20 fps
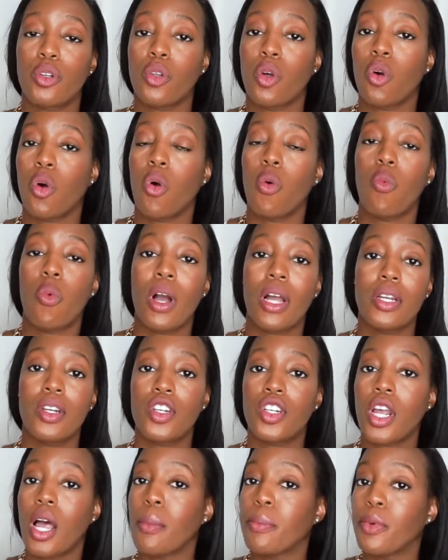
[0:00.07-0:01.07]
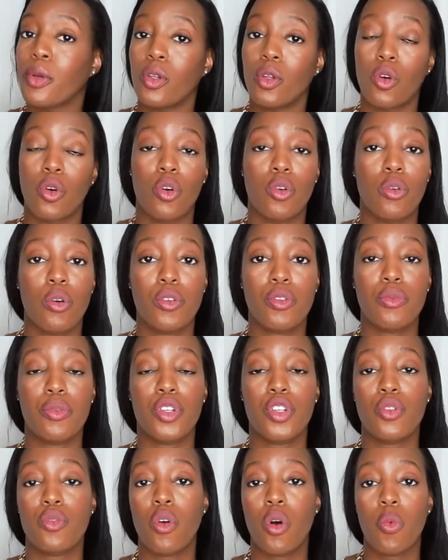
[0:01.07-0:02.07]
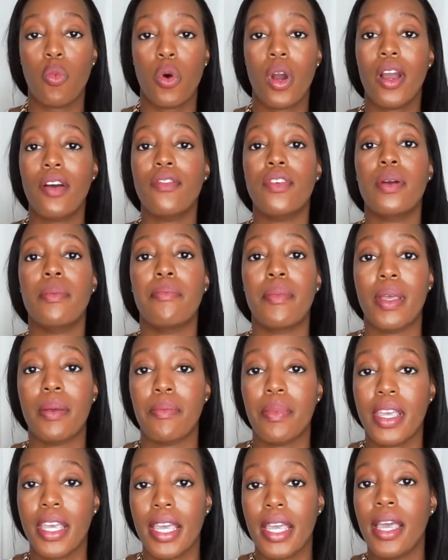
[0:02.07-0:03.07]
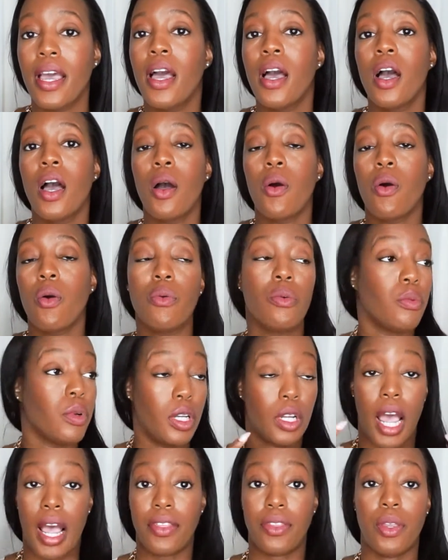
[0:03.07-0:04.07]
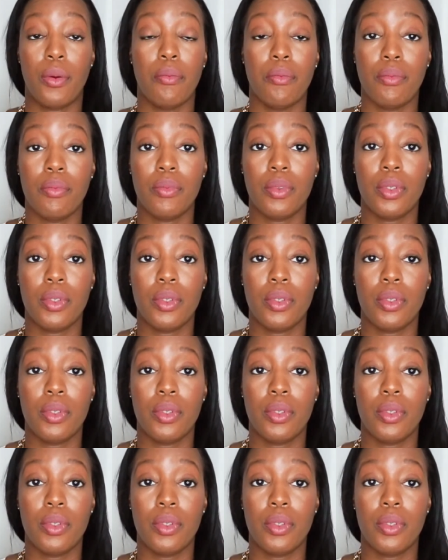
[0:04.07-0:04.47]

local wine shop, your local grocery store, wherever it may be, at the